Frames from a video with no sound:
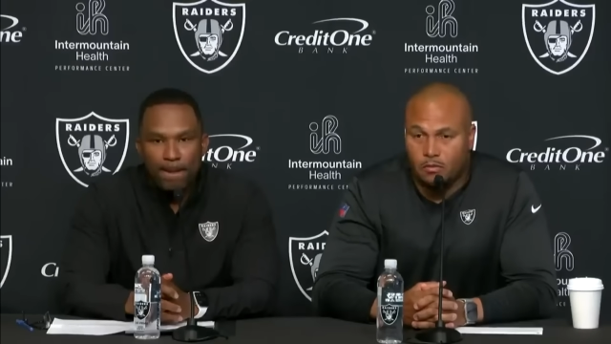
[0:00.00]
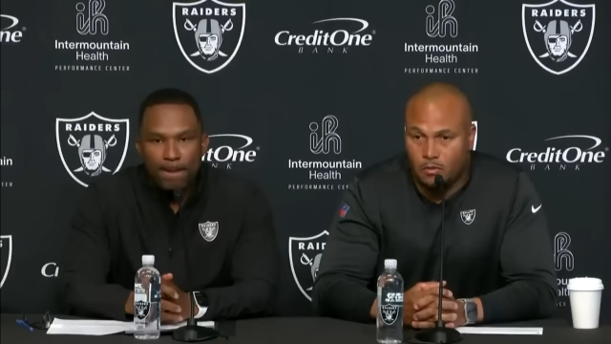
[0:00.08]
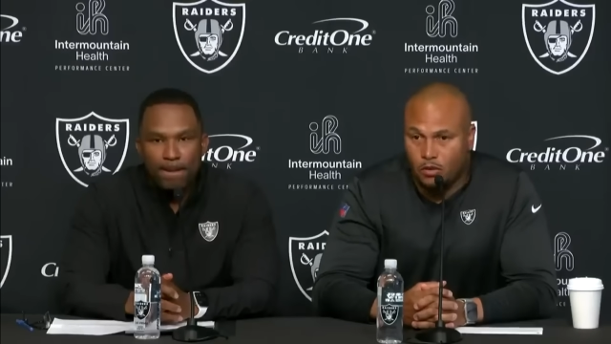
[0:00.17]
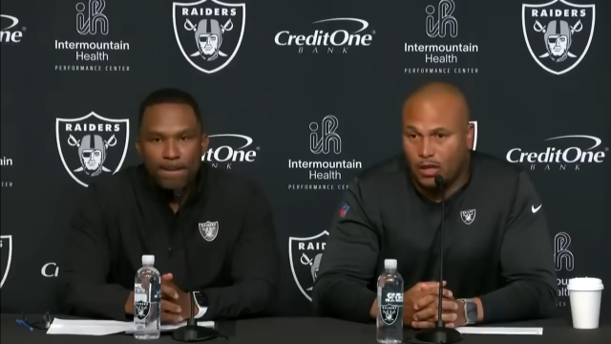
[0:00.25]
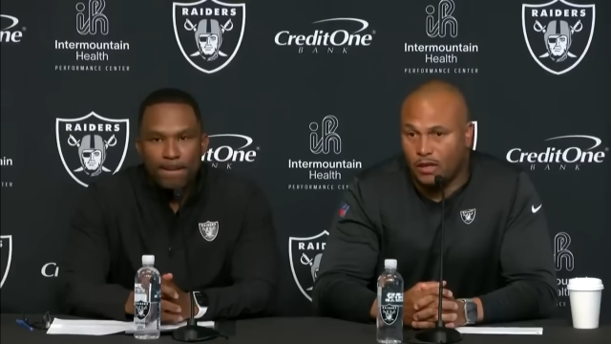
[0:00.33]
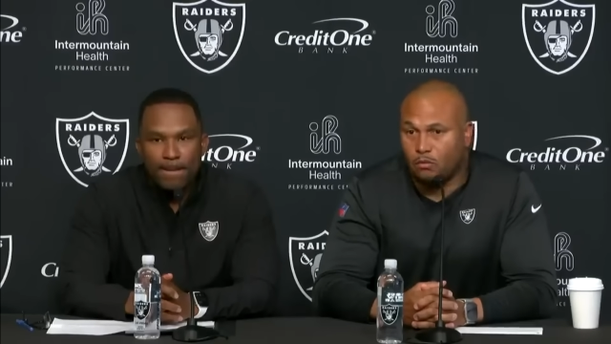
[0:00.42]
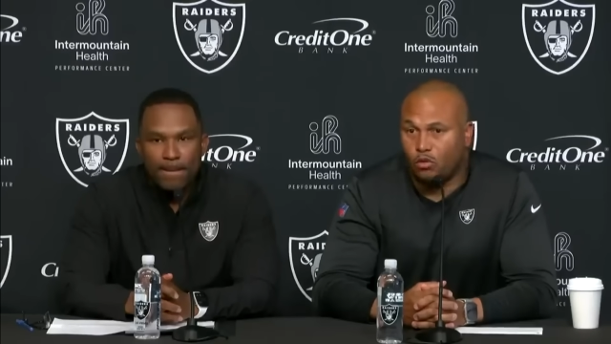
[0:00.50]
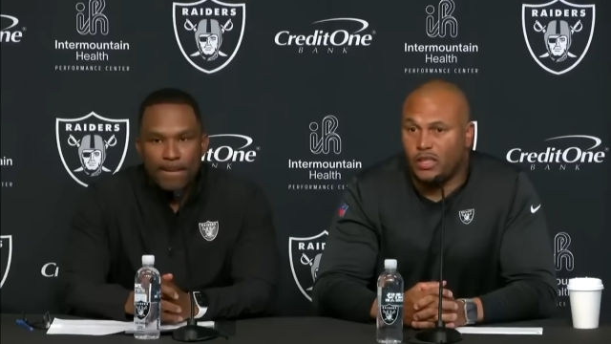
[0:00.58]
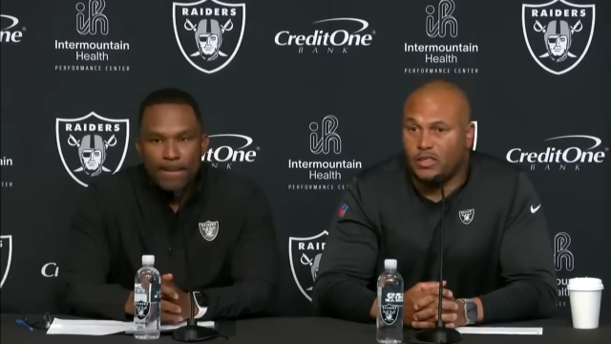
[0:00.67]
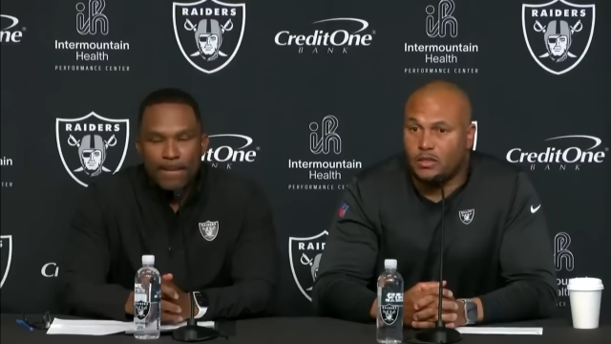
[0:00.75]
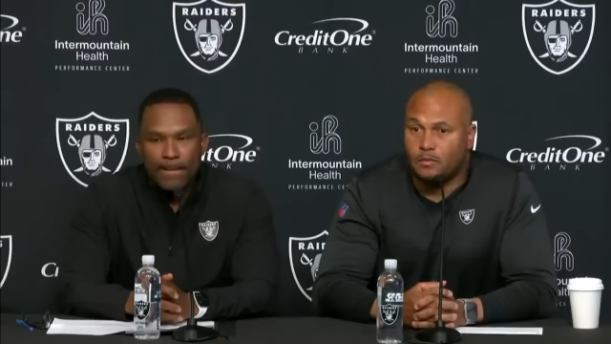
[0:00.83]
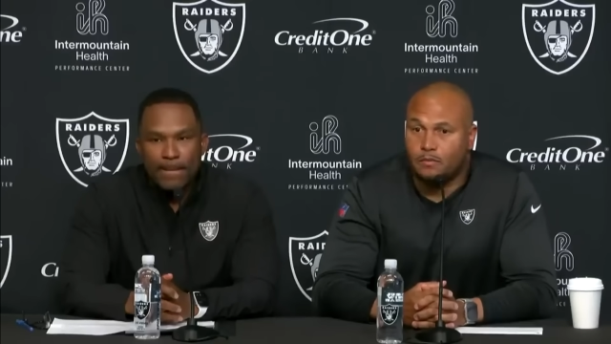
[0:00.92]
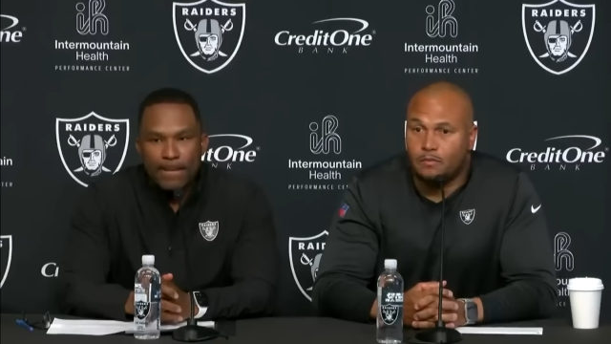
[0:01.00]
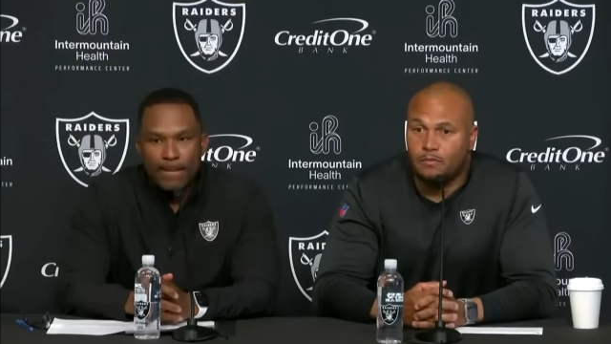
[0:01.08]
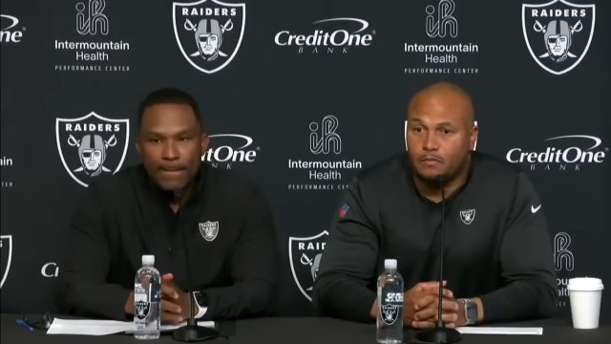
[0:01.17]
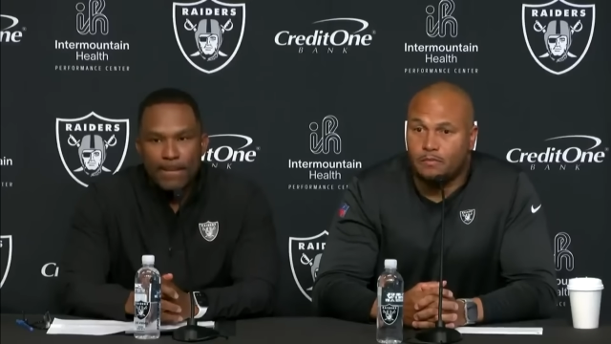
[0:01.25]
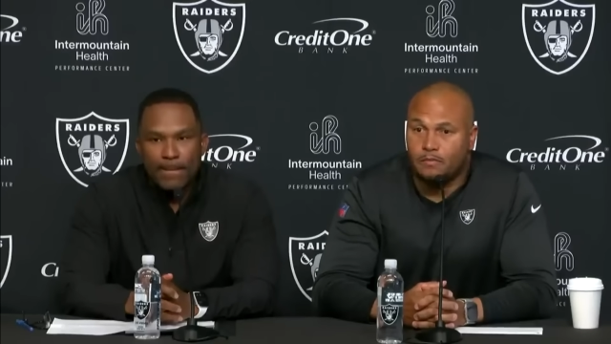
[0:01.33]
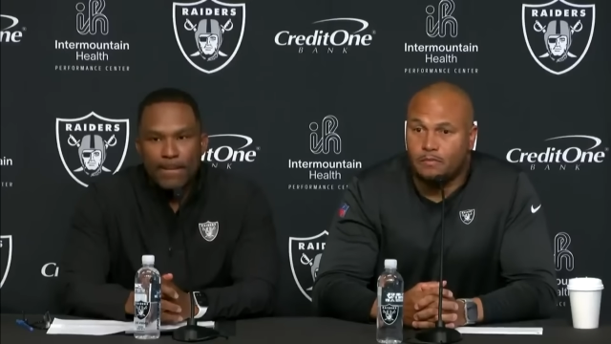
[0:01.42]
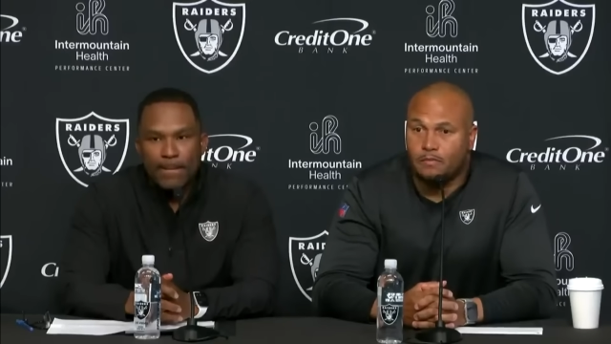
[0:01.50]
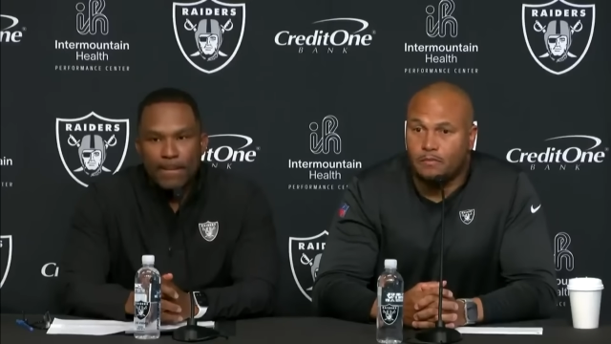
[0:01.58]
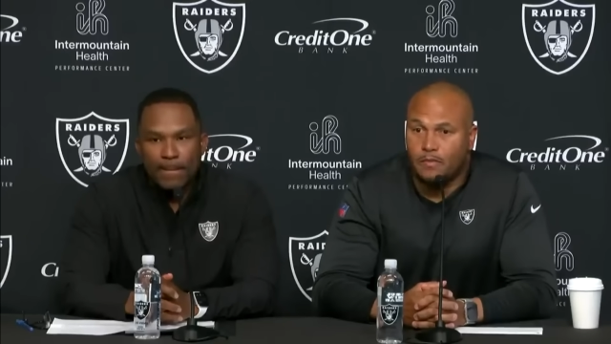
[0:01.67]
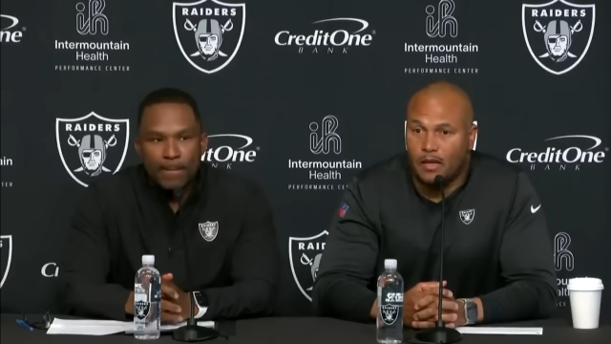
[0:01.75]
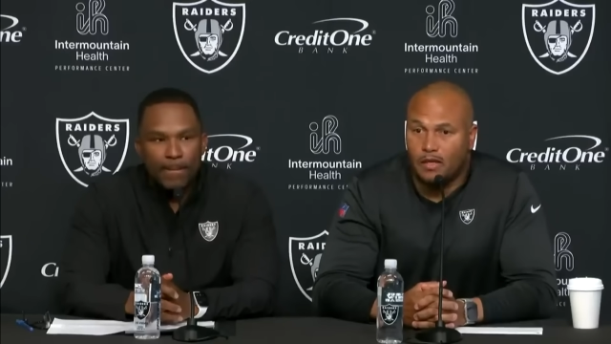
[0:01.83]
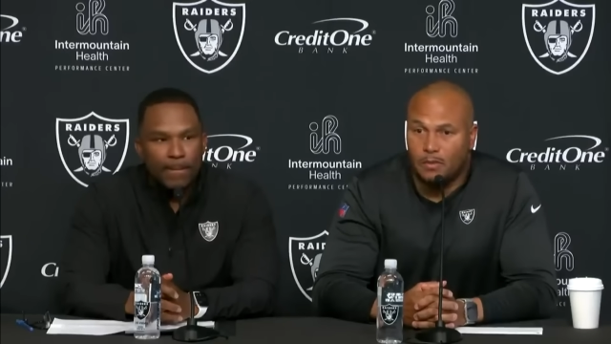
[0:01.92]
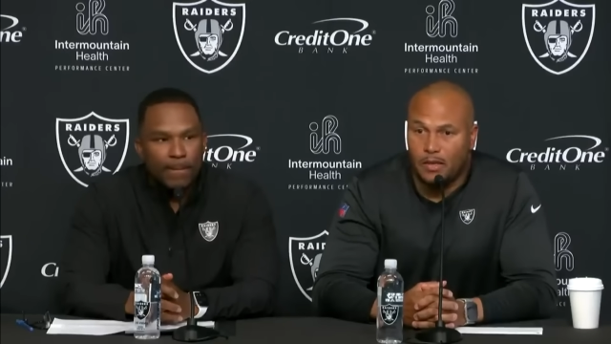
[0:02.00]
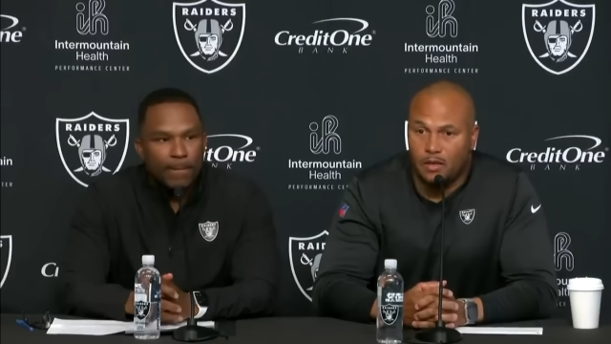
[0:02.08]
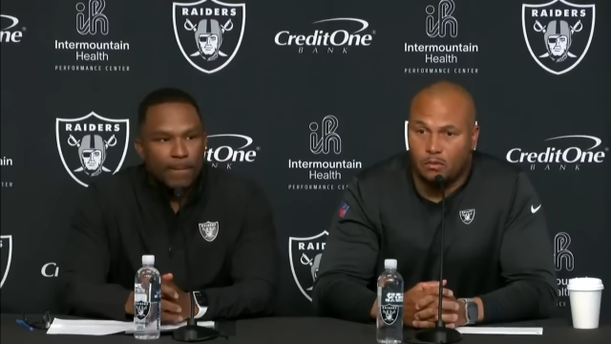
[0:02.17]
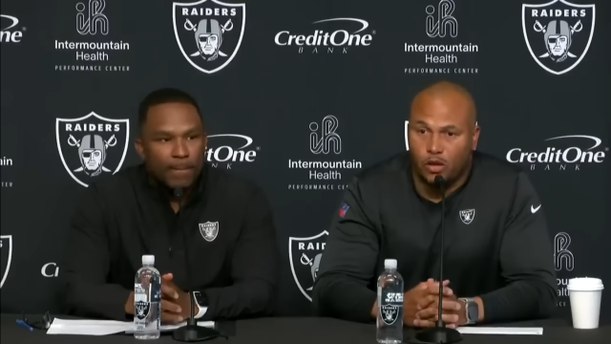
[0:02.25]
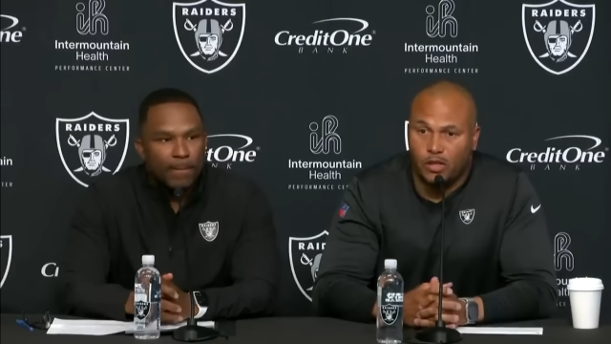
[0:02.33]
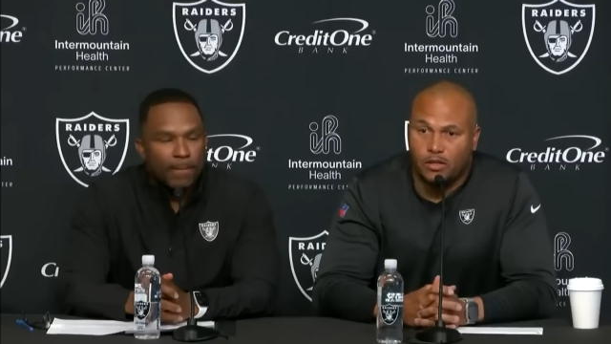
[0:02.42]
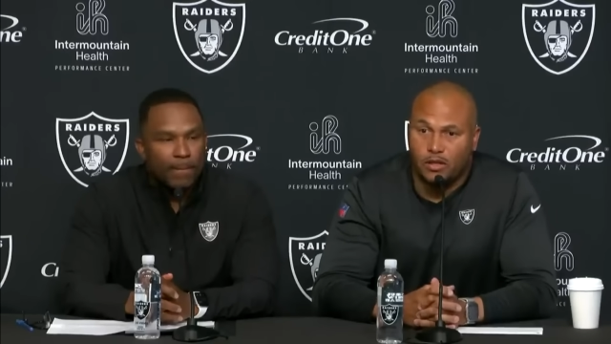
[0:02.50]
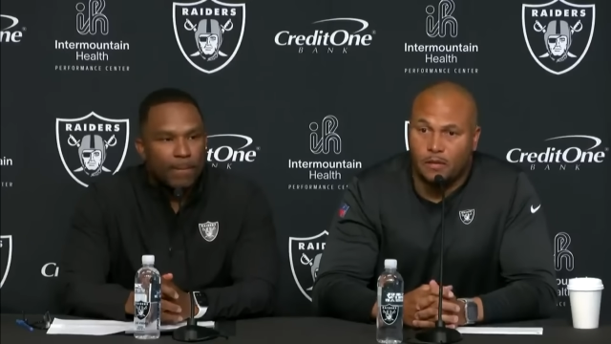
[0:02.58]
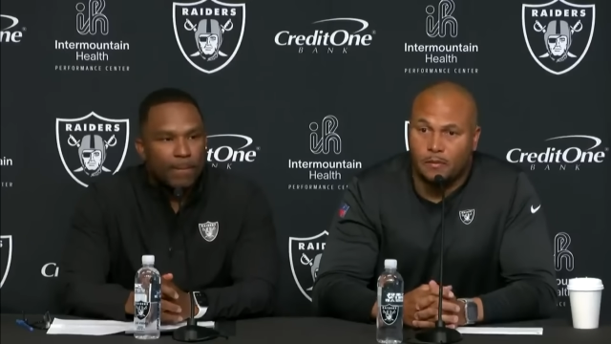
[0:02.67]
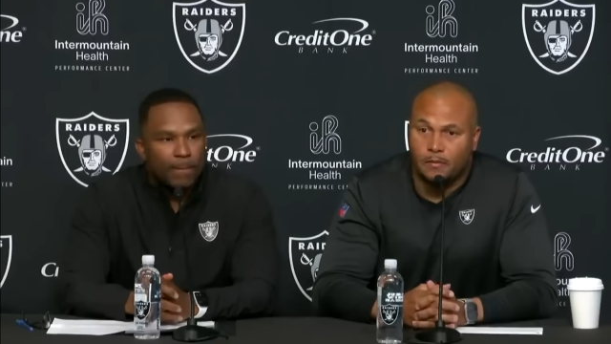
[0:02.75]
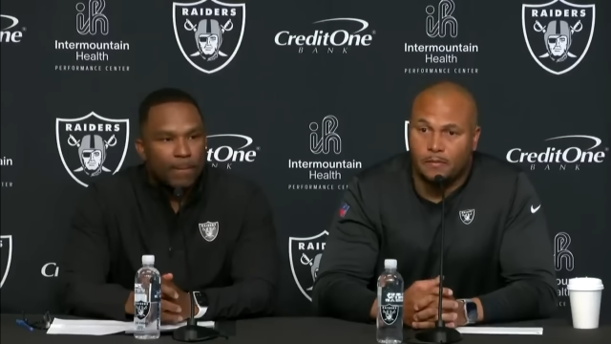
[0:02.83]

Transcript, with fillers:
Speaker 1: you got to embrace it. And it's being embraced now.